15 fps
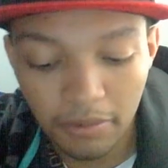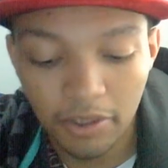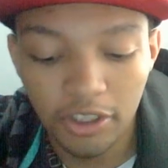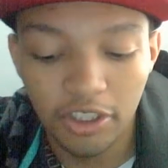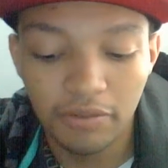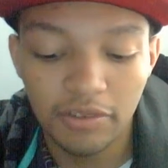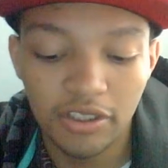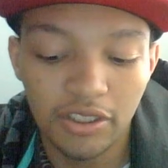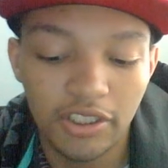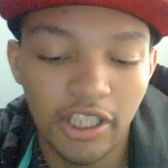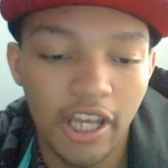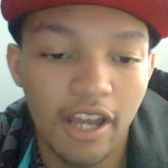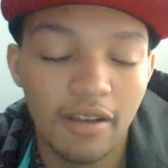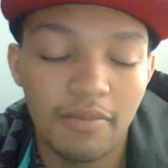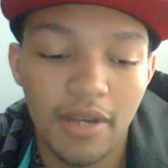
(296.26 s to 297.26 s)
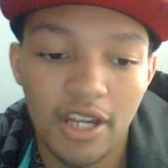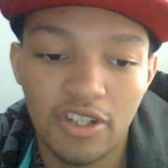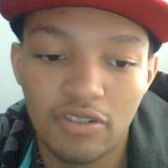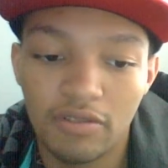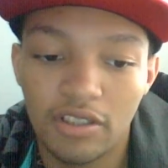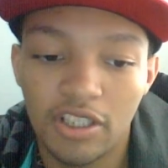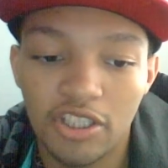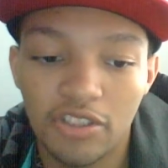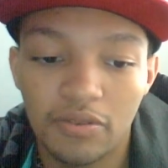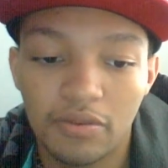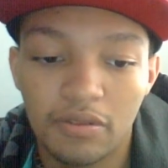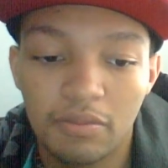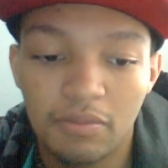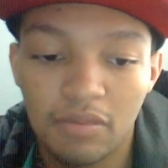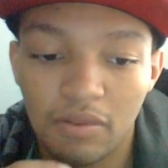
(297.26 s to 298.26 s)
much it was a tag match with these
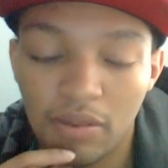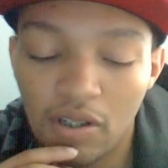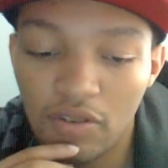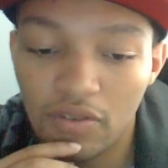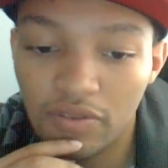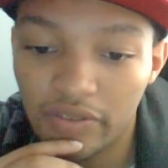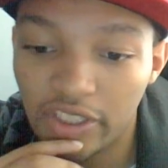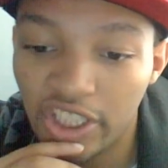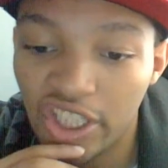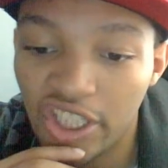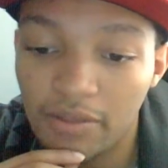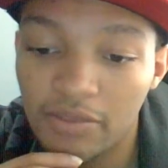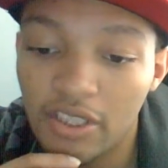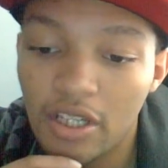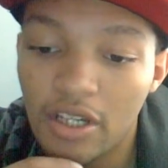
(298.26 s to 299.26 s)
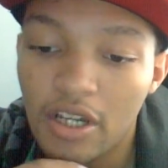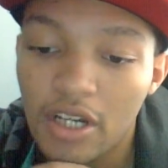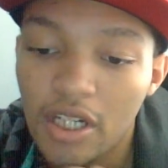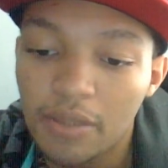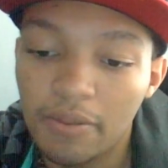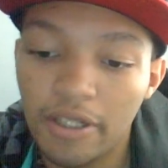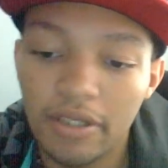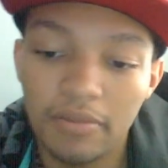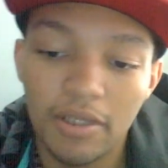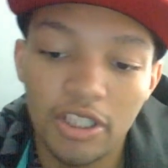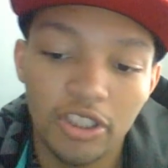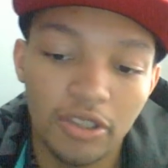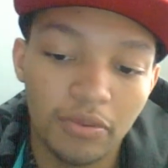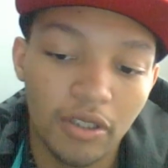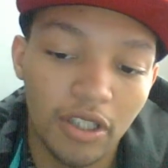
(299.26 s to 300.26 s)
both teams. pretty
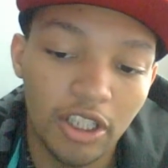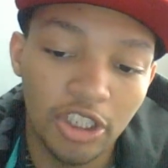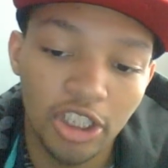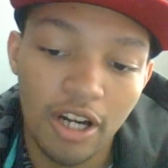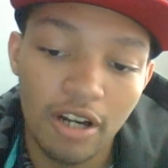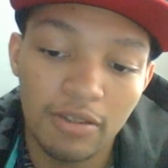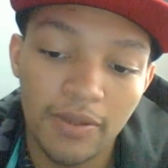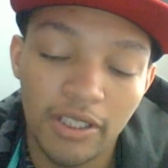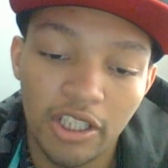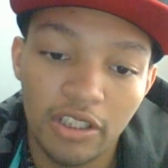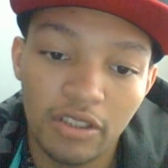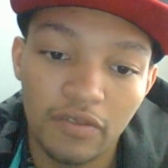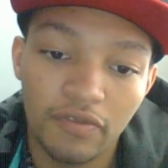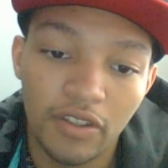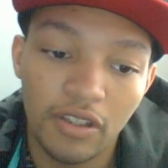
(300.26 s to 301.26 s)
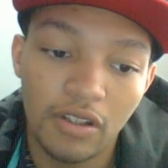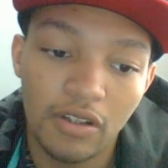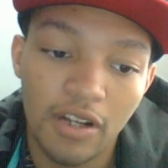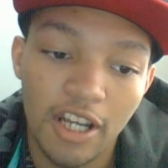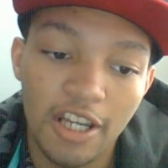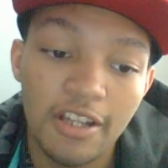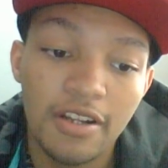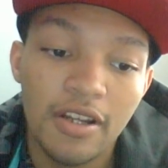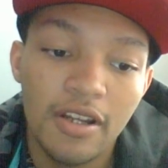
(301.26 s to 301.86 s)
much Charlotte's about to hit the figure eight,